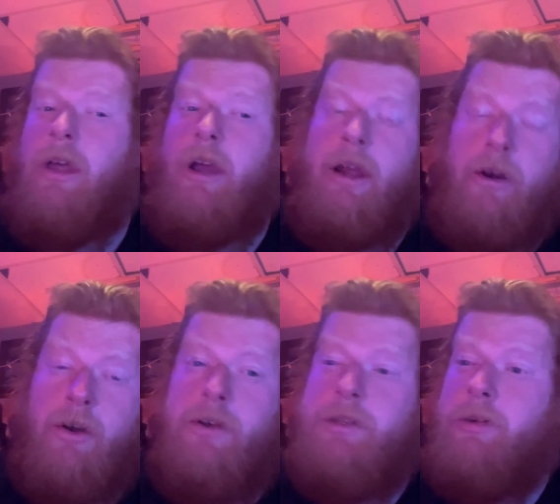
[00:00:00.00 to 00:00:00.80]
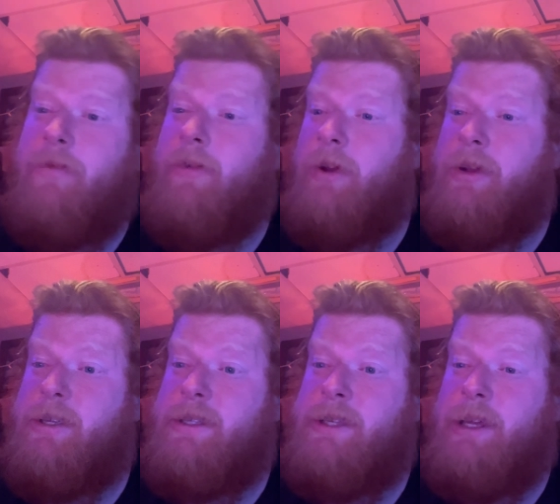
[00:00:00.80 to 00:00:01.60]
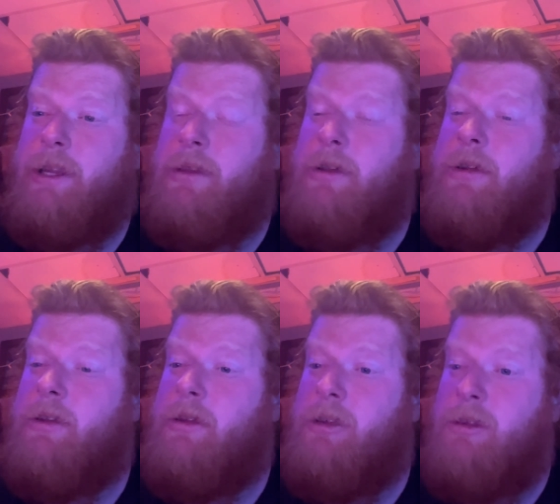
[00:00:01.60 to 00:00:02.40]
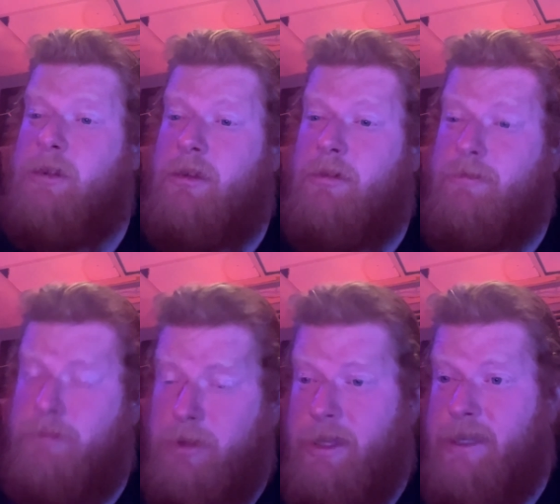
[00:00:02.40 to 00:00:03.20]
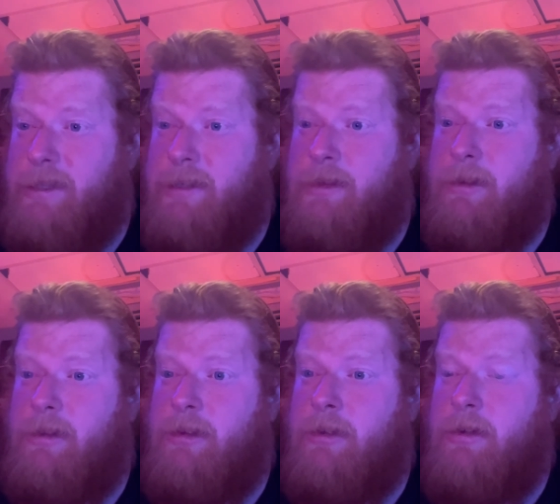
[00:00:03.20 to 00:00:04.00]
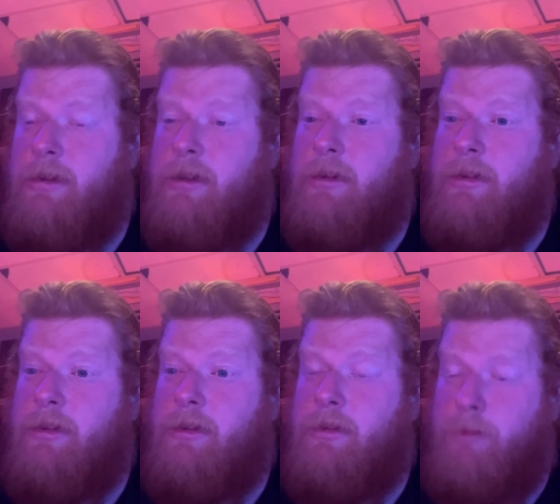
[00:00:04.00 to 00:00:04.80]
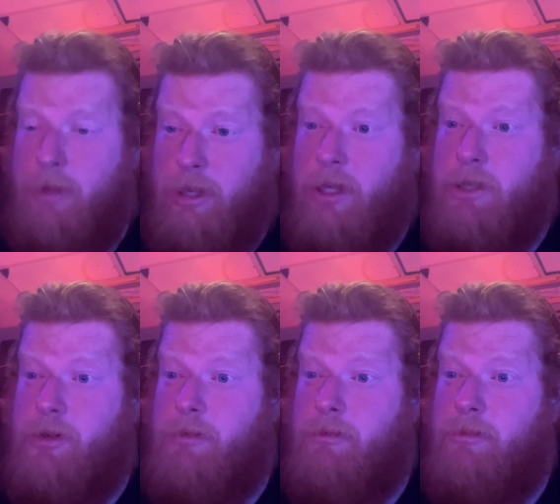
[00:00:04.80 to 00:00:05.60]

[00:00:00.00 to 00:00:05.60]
I urge you, if you're undecided, Please, we need you.